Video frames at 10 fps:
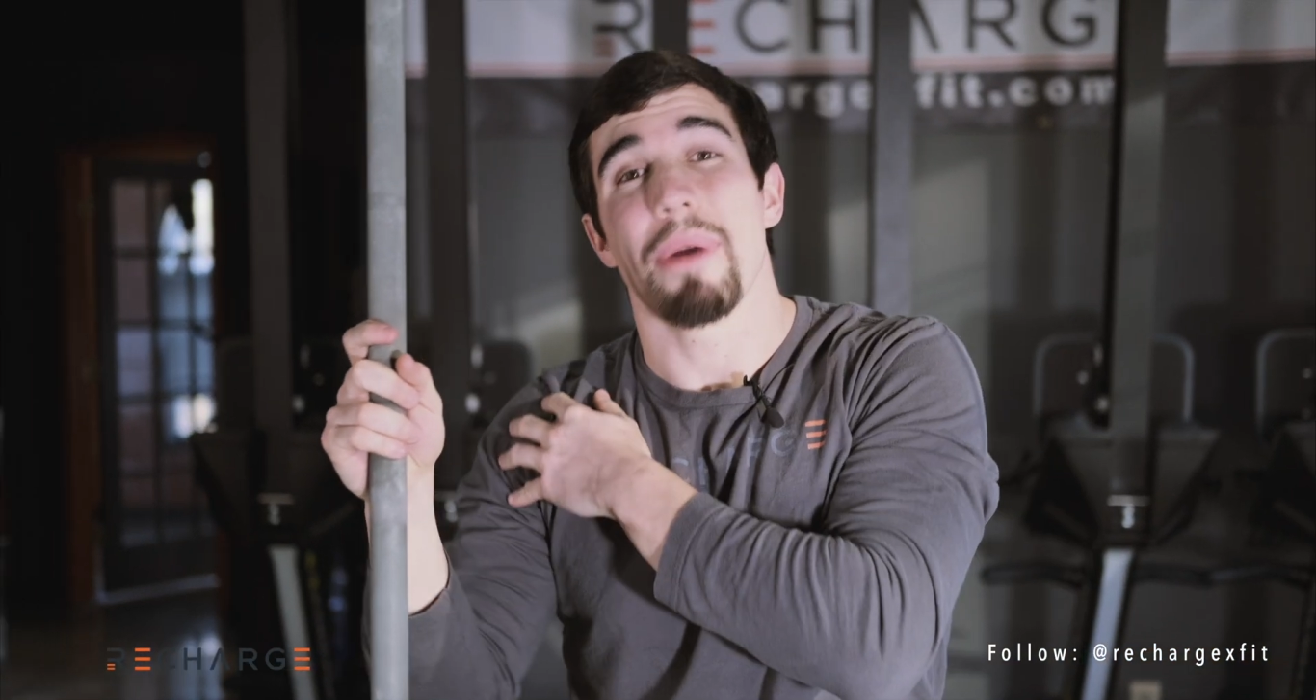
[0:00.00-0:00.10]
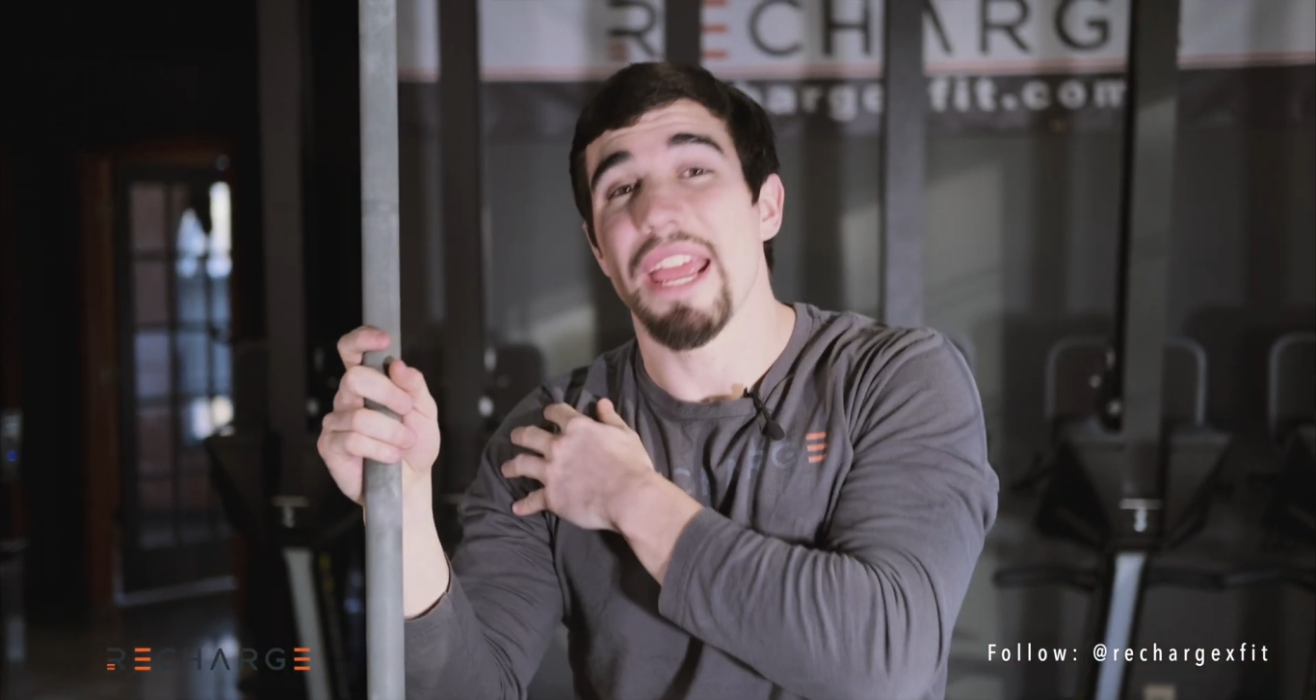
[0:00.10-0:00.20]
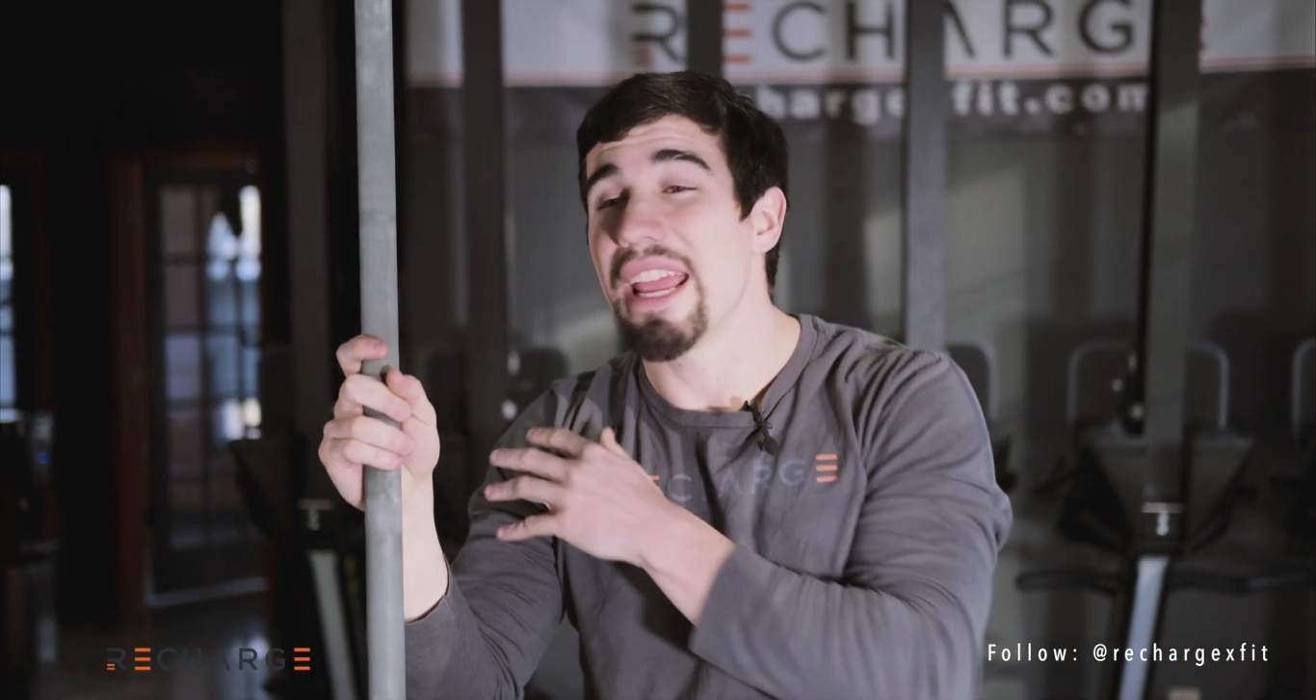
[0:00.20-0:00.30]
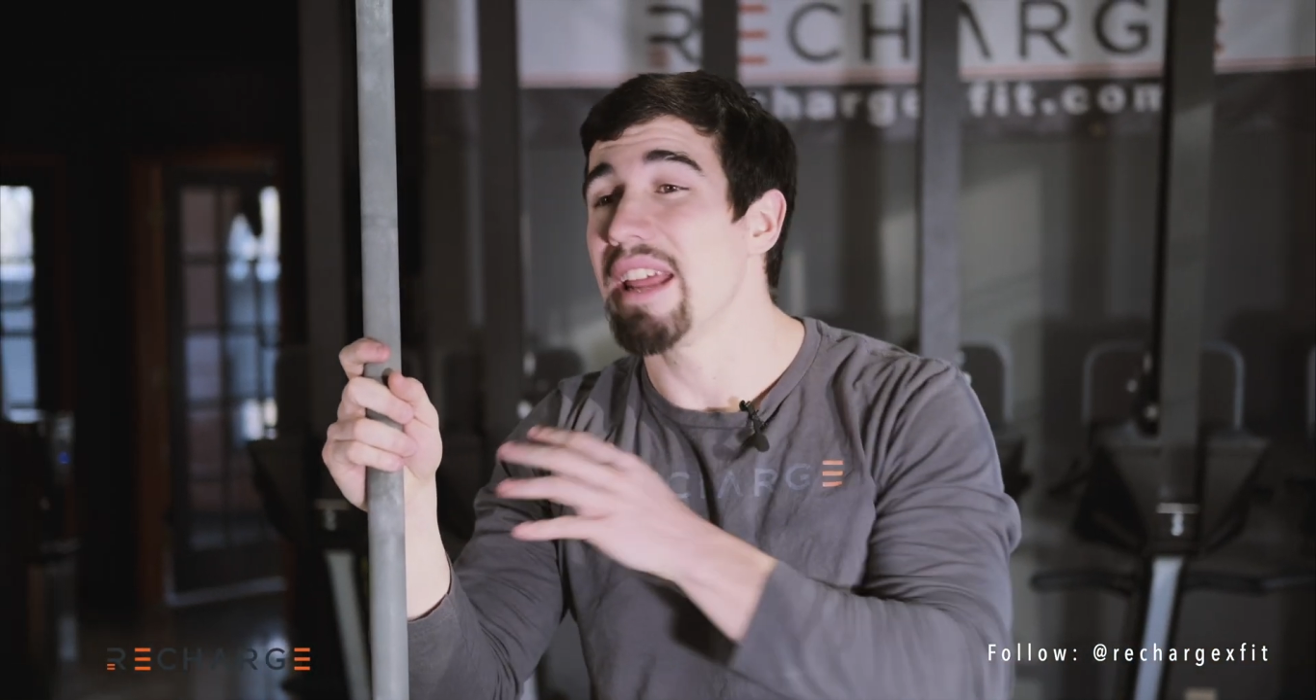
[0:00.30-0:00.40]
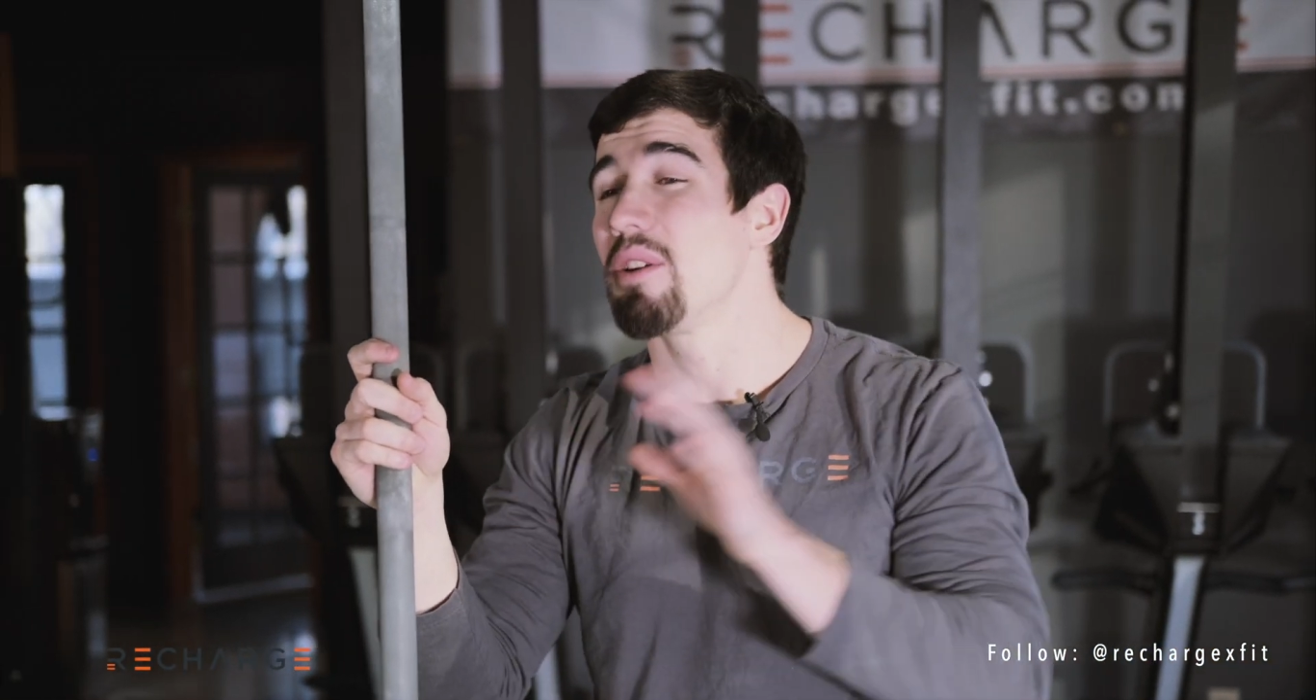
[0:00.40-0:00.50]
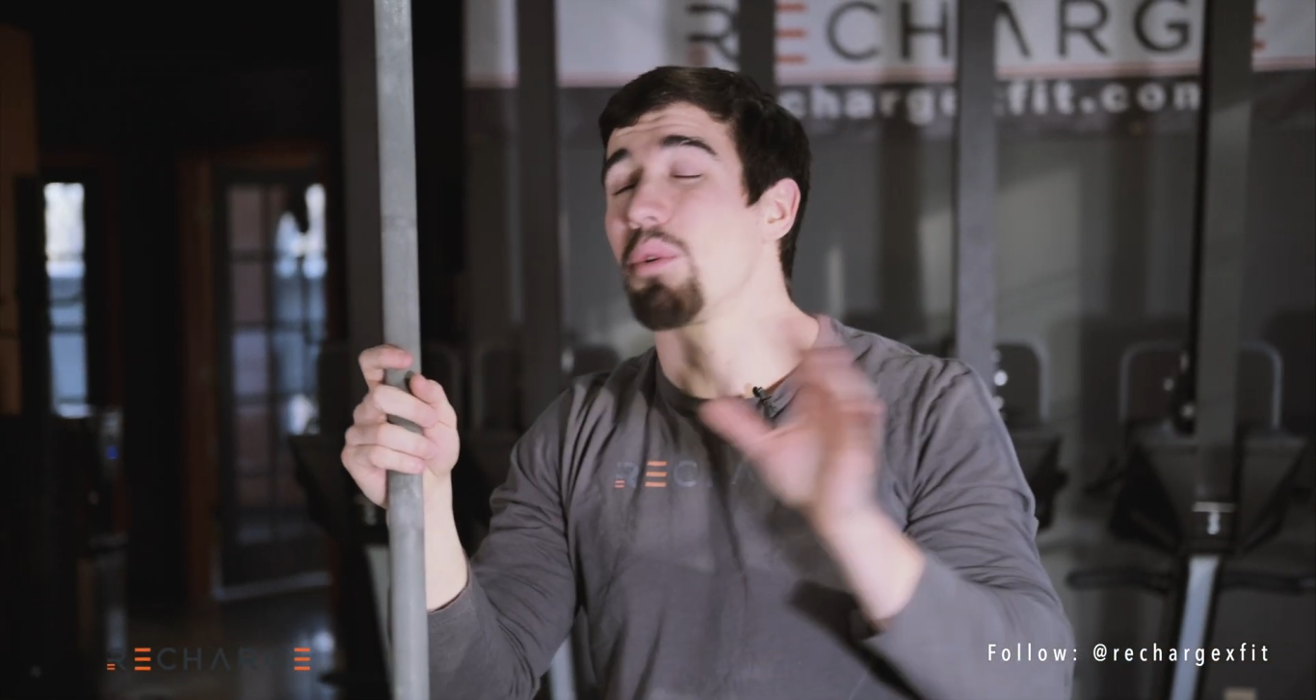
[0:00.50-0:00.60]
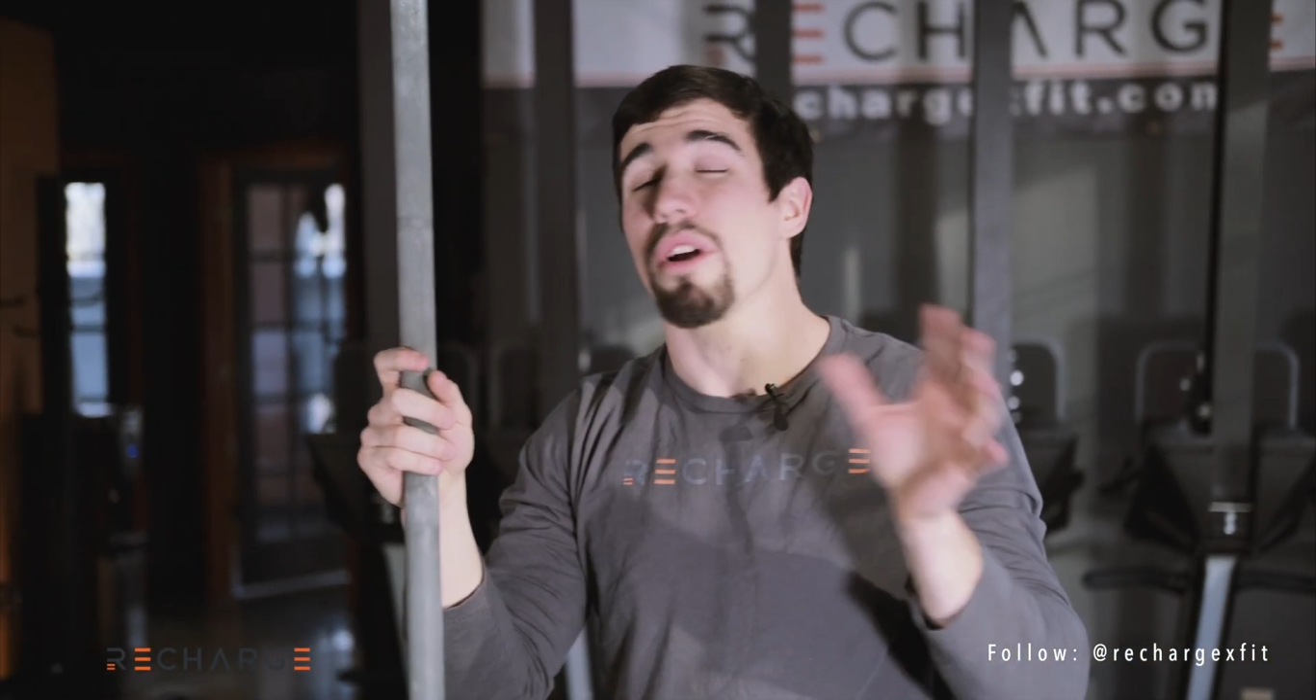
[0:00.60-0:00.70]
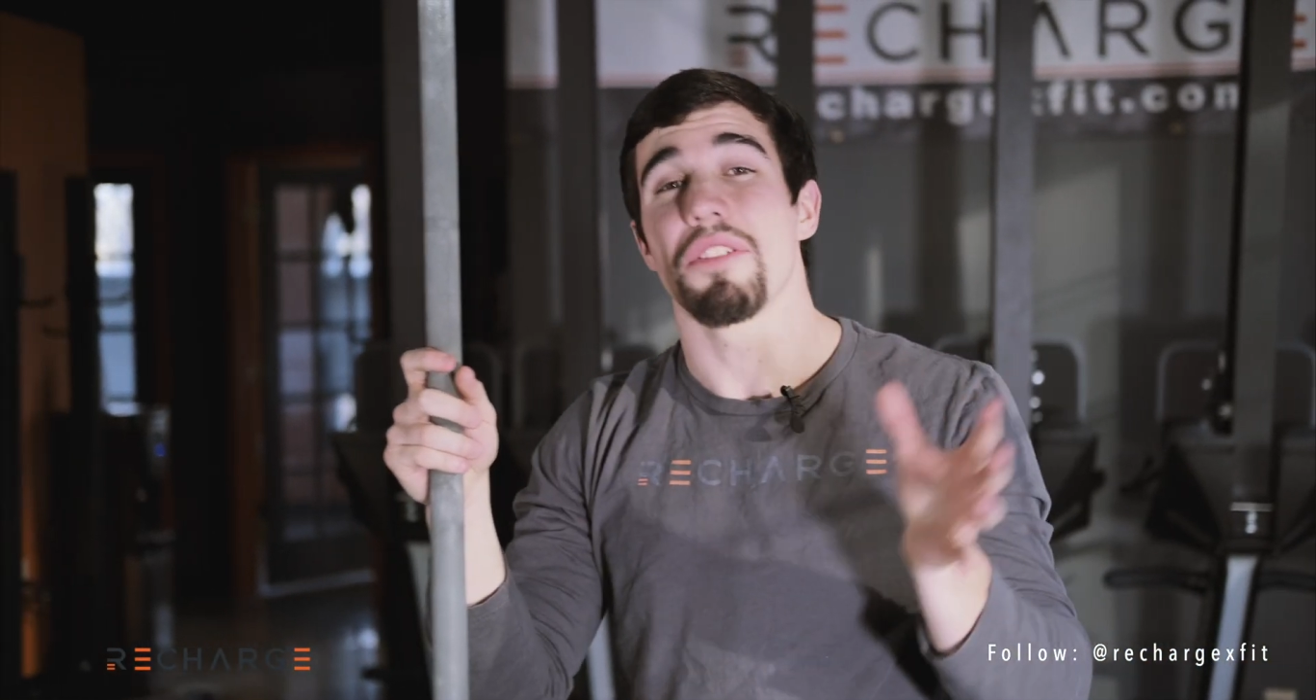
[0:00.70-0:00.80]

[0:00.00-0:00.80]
pain or